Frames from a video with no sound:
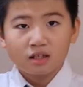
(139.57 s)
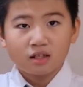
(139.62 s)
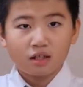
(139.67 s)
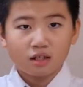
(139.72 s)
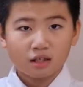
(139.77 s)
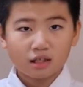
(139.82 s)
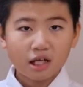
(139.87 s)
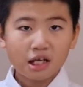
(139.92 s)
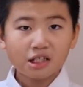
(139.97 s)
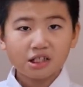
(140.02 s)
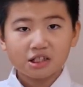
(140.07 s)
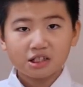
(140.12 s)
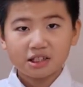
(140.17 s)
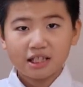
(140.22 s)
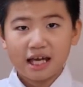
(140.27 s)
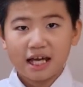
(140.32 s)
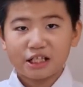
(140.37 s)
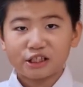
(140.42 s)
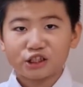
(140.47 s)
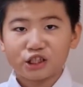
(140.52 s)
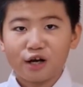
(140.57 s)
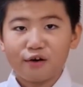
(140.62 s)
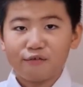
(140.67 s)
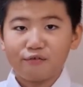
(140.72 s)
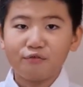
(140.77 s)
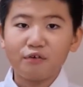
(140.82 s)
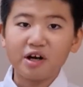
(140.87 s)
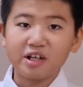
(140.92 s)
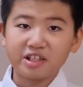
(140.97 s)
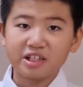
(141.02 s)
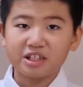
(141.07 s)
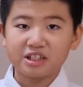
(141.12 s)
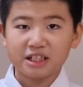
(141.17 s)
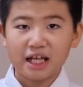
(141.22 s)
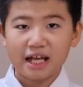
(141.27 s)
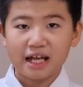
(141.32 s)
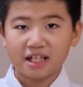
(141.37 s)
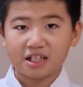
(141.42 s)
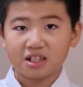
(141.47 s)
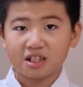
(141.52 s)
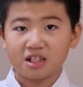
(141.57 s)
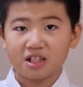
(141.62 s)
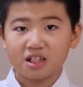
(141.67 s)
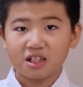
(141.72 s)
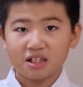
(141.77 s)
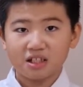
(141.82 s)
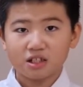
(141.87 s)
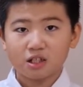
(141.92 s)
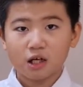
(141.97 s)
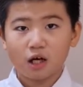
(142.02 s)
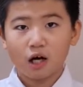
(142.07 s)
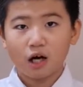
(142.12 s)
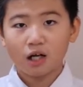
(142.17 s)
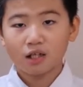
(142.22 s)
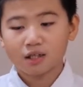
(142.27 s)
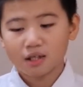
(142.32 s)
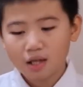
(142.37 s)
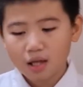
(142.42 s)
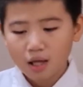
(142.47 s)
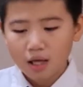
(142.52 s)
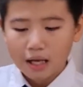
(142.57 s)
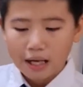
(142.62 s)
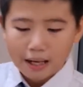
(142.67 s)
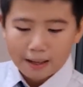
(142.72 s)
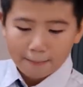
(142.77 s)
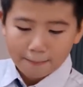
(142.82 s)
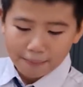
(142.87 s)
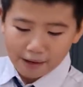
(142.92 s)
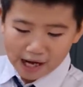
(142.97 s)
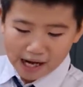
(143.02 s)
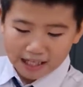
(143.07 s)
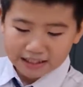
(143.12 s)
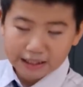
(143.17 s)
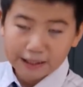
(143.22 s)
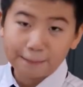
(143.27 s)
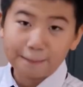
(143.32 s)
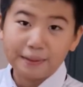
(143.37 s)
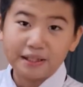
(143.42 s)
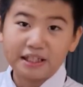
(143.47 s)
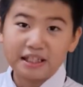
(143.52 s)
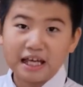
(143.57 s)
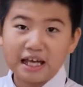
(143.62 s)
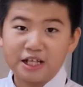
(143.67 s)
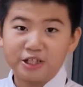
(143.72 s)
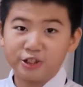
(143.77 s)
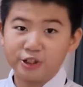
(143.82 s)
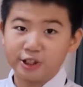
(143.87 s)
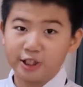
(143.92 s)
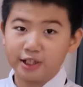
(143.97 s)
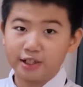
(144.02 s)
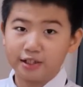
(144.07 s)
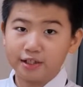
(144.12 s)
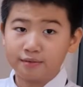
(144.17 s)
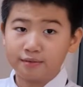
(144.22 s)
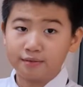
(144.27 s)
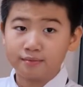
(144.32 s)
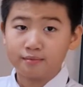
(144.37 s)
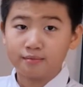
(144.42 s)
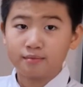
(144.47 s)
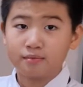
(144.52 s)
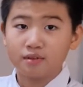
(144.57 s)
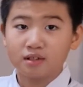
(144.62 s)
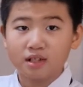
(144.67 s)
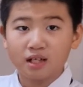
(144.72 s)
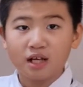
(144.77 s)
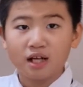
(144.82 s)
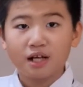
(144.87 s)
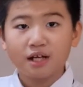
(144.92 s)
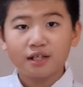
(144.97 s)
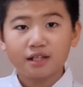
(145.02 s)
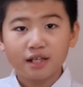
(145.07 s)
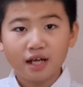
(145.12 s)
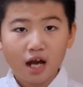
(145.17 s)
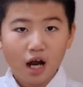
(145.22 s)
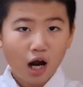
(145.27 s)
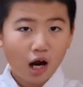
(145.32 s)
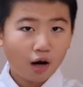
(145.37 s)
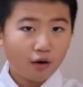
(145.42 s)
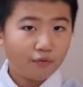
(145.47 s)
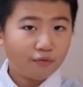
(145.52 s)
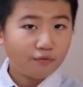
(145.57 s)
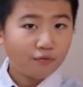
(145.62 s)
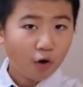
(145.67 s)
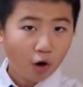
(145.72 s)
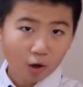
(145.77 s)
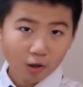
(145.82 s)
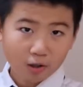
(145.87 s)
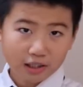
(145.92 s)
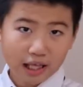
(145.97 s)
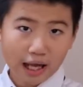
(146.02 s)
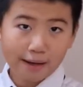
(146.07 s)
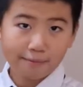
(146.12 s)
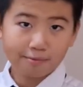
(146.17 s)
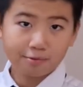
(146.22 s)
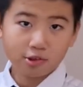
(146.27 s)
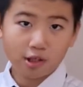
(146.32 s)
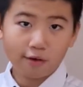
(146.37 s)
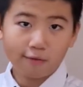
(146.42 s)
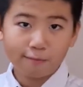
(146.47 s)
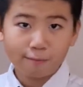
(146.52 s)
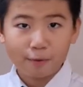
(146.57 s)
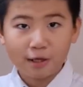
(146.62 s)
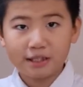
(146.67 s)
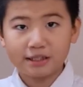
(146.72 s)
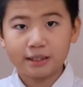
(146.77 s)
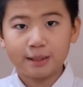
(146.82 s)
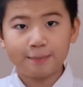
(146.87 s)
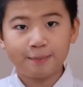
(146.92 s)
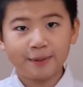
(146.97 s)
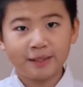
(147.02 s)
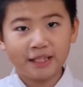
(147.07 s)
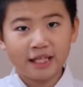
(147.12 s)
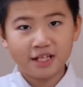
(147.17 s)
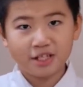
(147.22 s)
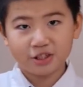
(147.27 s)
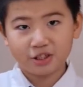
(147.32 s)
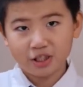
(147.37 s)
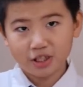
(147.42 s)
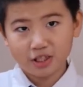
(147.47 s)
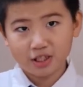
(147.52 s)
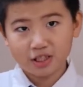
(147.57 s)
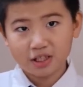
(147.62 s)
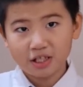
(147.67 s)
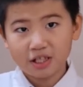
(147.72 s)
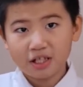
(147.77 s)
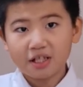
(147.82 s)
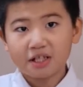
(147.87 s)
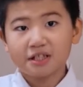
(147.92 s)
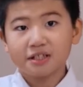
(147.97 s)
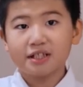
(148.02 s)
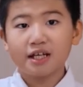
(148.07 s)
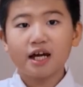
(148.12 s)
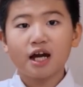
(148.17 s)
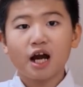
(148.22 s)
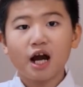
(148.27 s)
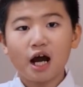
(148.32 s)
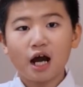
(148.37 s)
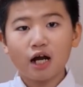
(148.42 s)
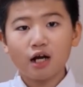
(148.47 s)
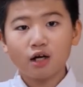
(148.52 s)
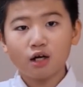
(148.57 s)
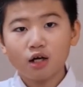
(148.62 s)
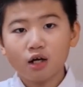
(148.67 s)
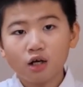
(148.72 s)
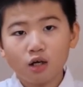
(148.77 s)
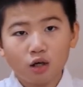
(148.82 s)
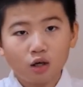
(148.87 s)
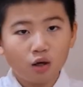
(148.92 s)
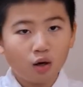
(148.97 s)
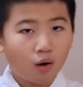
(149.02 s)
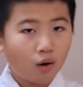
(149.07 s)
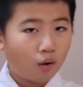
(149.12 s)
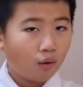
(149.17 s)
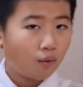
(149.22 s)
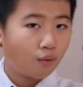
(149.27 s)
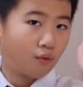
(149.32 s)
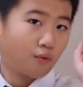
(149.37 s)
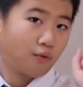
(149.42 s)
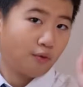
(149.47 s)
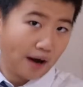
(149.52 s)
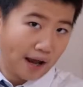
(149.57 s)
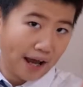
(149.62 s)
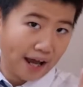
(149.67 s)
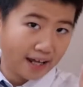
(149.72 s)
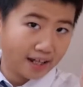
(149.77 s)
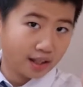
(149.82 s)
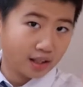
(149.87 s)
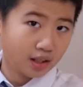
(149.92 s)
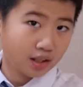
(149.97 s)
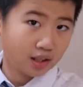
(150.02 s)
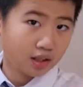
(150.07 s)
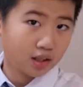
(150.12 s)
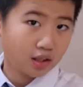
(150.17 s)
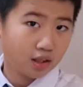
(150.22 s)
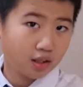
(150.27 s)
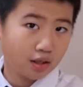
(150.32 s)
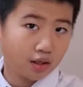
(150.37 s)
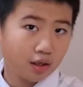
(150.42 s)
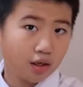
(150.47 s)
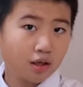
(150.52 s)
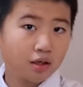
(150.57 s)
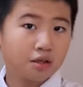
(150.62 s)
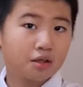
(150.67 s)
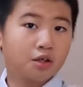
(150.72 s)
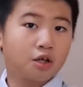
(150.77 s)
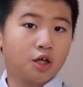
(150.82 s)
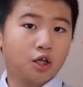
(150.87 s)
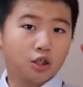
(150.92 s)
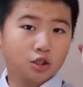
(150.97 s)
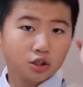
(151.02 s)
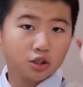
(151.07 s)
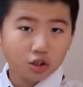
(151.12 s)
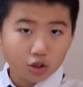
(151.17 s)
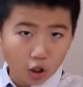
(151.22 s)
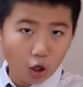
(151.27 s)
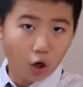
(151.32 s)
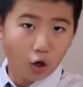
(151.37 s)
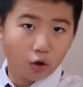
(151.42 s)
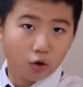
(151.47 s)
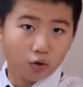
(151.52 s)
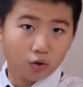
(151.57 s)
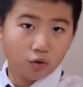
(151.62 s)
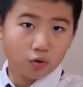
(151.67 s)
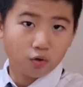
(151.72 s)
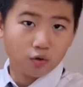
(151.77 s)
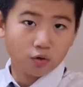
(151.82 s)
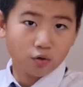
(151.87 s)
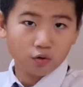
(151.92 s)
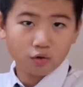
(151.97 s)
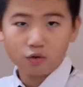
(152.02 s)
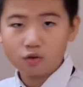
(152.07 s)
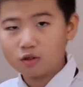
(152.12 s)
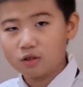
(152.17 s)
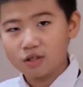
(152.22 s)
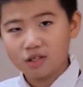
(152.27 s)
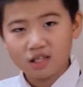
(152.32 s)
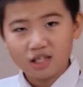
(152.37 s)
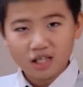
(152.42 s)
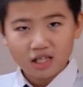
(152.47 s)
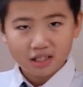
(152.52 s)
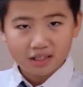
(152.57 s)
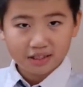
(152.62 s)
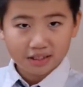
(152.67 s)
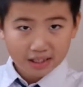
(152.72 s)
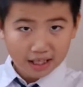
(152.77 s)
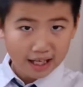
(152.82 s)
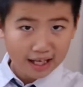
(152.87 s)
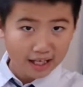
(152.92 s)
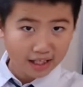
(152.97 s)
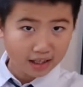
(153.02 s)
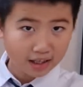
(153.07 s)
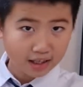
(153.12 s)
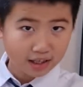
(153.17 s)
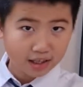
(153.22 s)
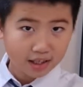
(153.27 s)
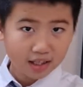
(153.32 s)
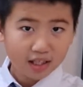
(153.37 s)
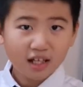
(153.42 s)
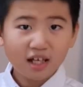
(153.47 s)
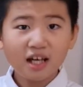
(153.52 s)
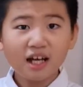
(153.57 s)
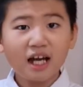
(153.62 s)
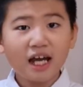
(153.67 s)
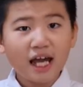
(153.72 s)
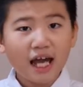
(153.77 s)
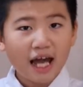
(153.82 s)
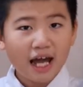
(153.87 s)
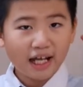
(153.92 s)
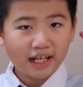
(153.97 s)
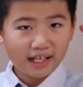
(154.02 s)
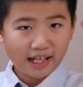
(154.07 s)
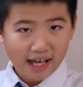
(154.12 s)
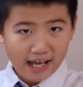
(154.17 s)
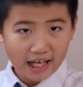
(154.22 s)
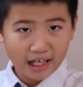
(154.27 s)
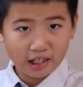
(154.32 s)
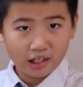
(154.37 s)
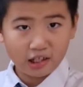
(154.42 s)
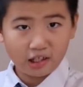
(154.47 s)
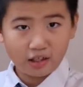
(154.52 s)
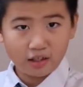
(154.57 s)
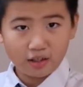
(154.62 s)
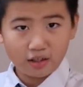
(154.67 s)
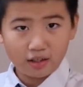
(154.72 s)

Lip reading: The third stage of water cycle is called precipitation. There are four types of precipitation. They are rain, snow, sleet, and hail.